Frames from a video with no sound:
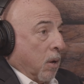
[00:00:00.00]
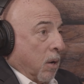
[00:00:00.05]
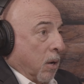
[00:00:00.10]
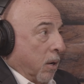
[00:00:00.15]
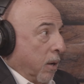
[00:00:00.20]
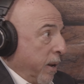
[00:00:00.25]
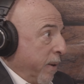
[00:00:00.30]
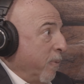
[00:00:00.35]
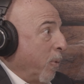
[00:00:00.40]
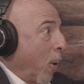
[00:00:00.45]

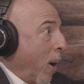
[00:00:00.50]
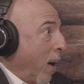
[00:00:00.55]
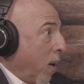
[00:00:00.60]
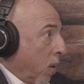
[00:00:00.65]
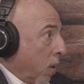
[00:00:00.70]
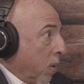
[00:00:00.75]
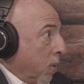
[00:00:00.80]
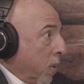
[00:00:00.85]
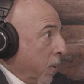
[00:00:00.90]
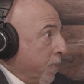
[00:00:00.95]
live
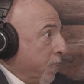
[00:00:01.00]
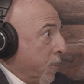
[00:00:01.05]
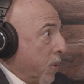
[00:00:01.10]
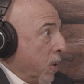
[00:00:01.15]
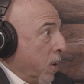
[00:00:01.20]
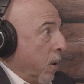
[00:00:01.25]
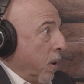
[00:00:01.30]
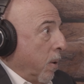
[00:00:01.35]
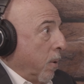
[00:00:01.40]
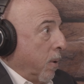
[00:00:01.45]
well.
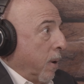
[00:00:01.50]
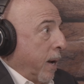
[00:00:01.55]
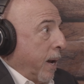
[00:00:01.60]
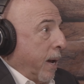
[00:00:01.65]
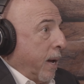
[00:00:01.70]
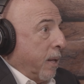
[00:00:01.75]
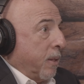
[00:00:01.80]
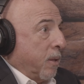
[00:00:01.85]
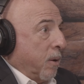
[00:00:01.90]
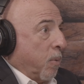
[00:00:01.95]

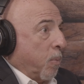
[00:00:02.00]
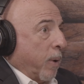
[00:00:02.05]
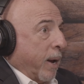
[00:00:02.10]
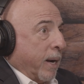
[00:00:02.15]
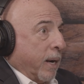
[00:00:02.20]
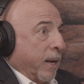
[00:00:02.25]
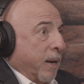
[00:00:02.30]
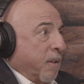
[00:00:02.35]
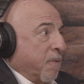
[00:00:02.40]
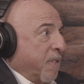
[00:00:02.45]
And they're
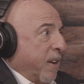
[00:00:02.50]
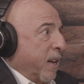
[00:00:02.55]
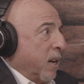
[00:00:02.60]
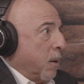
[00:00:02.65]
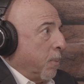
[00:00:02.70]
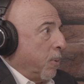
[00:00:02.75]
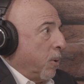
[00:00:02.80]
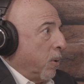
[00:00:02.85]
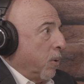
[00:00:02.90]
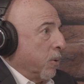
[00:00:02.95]
readily
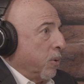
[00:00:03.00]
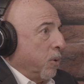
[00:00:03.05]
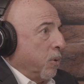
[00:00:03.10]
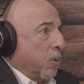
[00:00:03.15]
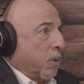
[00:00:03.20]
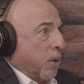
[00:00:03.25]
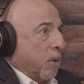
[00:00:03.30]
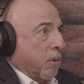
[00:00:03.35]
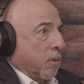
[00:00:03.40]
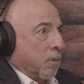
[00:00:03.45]
available.
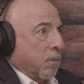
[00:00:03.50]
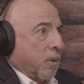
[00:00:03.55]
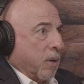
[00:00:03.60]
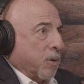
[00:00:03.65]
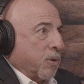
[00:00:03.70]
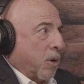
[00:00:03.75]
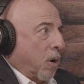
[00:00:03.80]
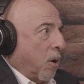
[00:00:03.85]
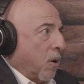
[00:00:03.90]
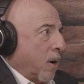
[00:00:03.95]

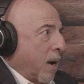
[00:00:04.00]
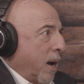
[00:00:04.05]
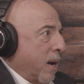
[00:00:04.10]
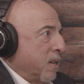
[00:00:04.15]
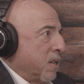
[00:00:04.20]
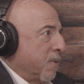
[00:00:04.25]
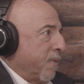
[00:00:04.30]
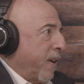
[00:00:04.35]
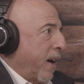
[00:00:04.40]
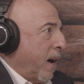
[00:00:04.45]
There's all
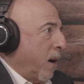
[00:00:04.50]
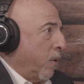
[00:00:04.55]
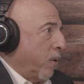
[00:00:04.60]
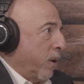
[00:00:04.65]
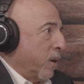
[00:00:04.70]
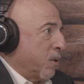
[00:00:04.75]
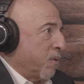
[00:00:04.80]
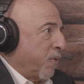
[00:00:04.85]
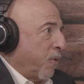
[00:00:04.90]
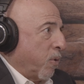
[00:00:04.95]
kinds of
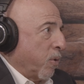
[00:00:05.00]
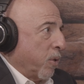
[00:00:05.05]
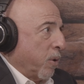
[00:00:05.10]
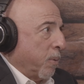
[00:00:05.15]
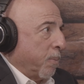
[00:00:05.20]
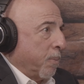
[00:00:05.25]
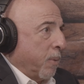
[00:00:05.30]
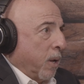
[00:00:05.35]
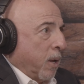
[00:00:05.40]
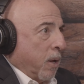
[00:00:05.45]
outlets for
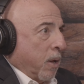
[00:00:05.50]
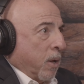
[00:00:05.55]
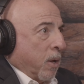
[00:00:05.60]
them.